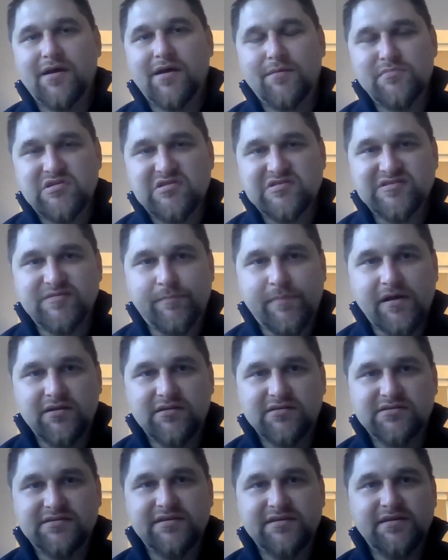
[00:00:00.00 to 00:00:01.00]

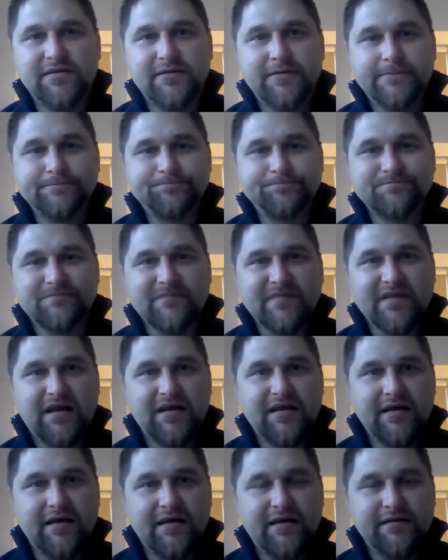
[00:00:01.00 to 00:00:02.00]
municipality,
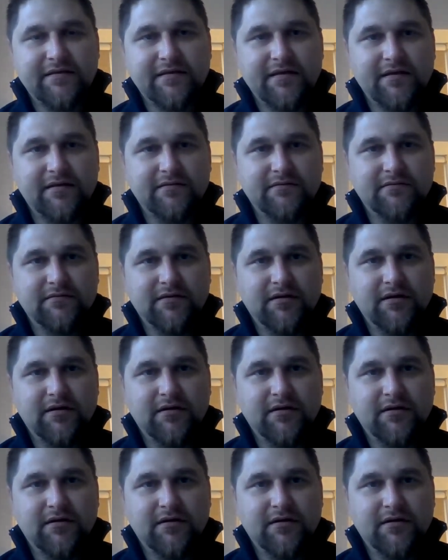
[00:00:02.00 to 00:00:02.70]
and then